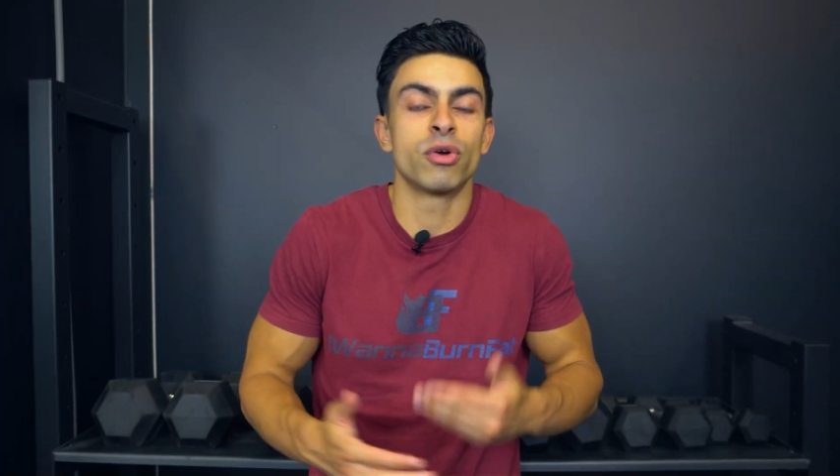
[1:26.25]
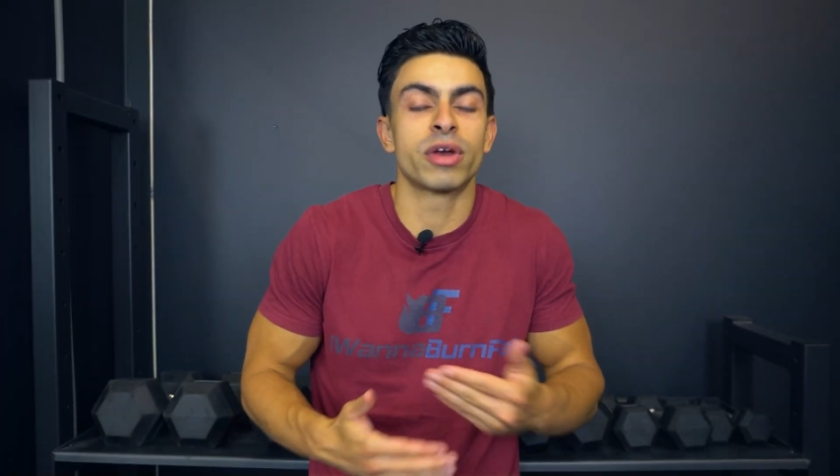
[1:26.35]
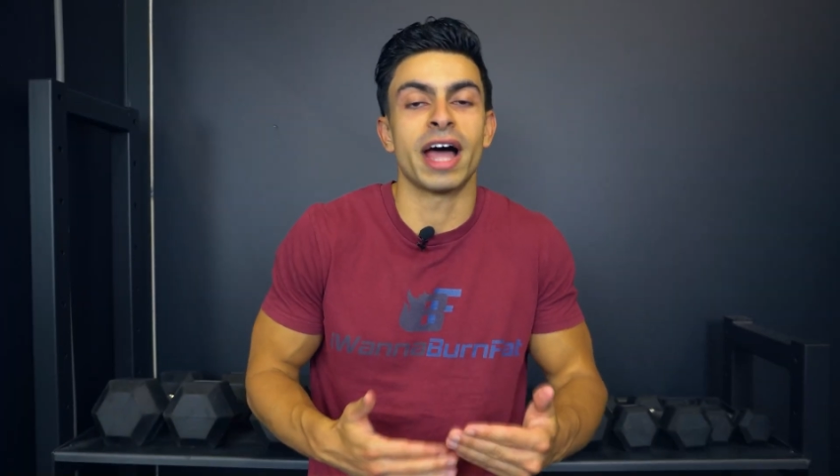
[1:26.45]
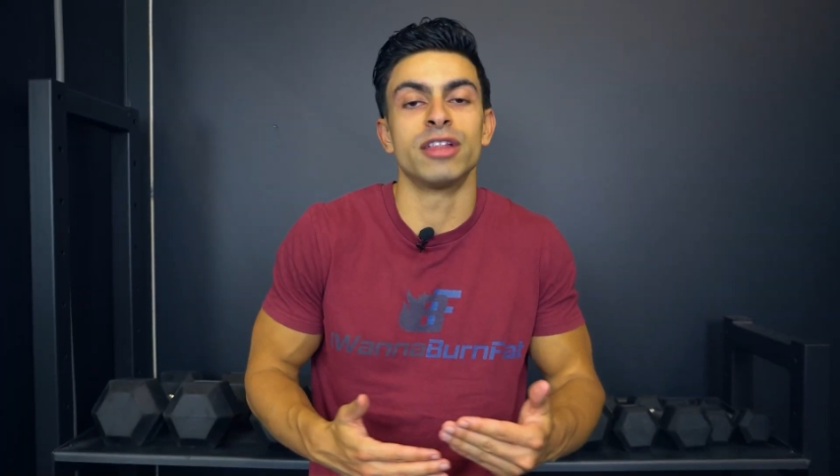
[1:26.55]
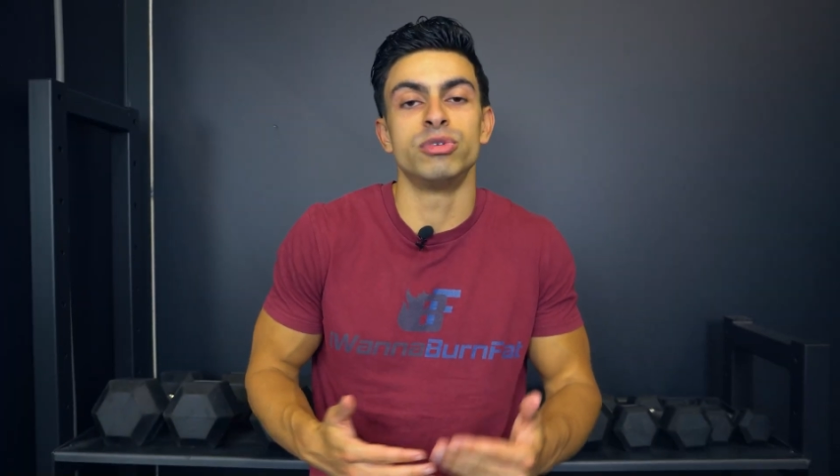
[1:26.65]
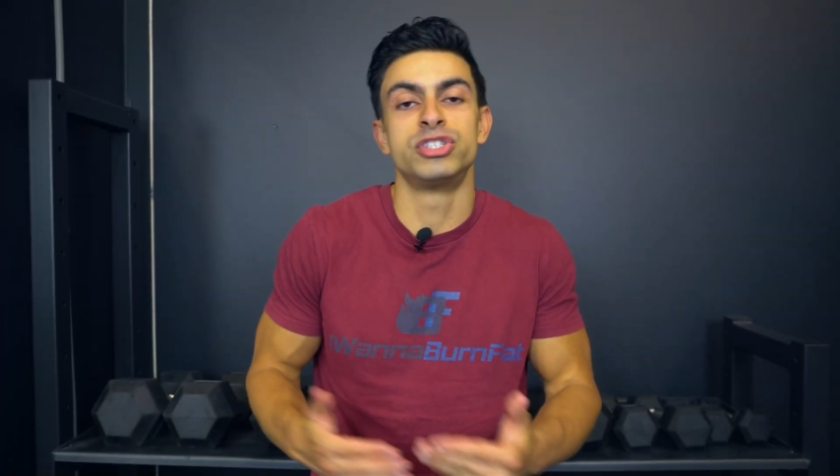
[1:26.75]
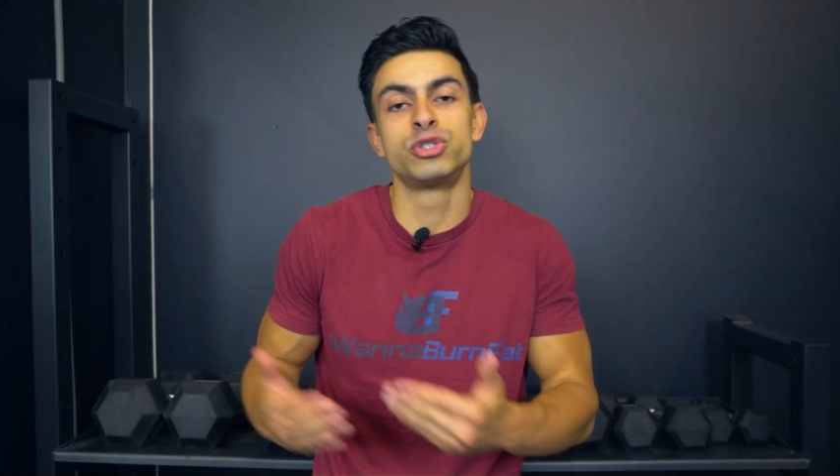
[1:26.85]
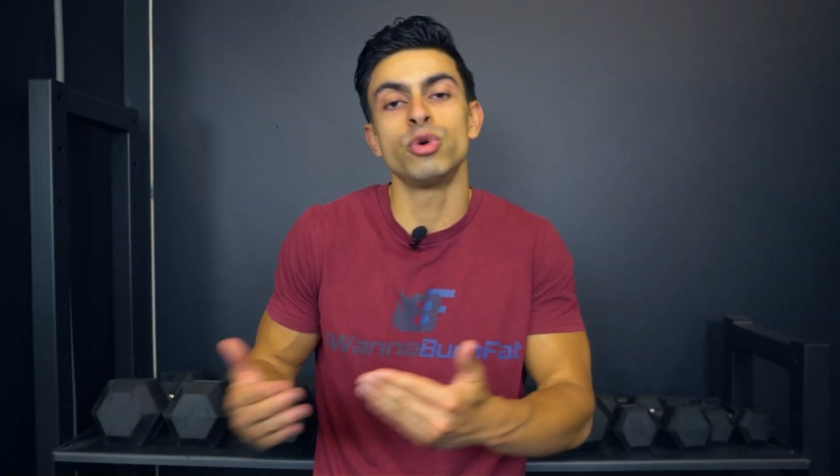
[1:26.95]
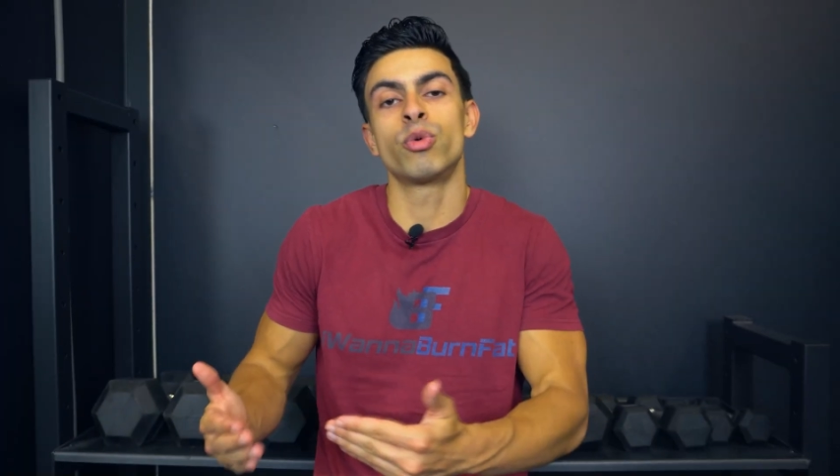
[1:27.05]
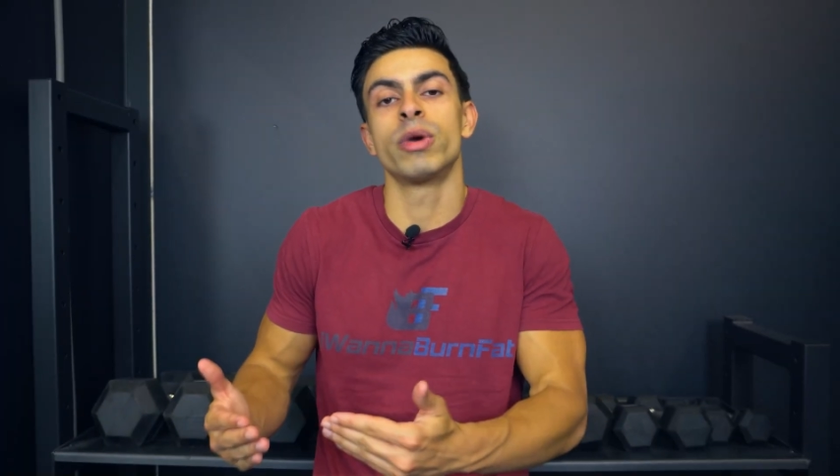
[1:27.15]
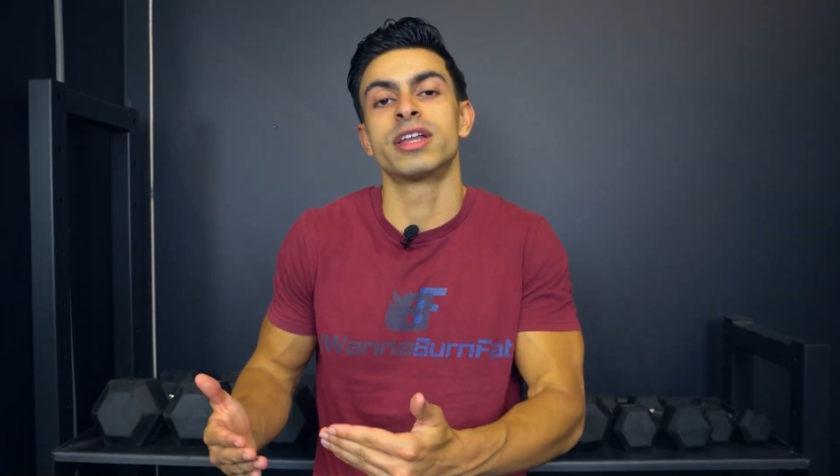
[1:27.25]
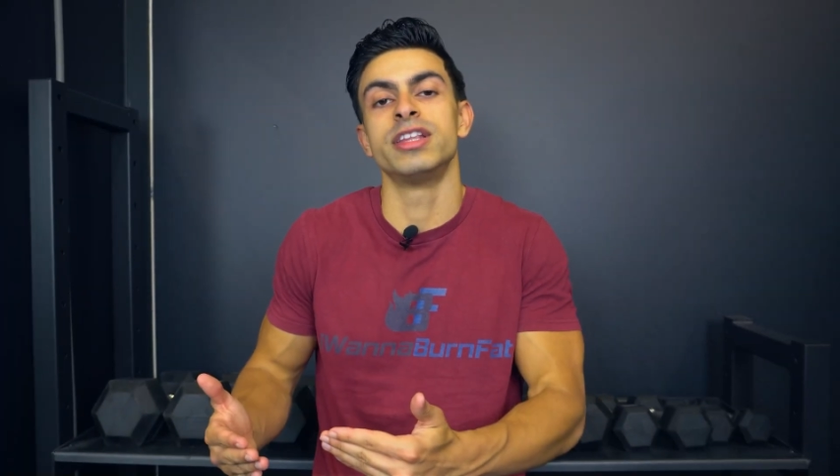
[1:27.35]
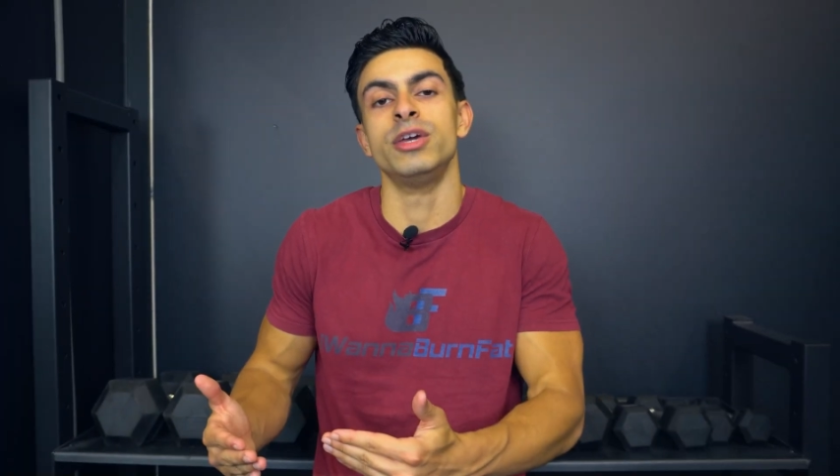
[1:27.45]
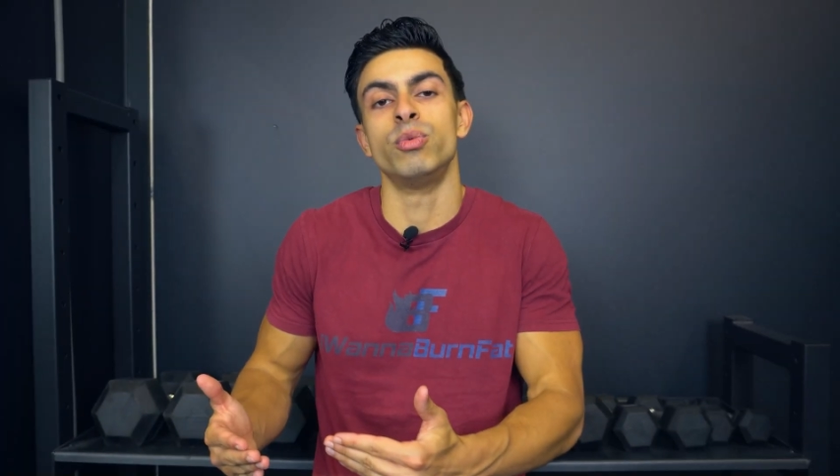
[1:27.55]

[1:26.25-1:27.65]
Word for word: your calories too quickly,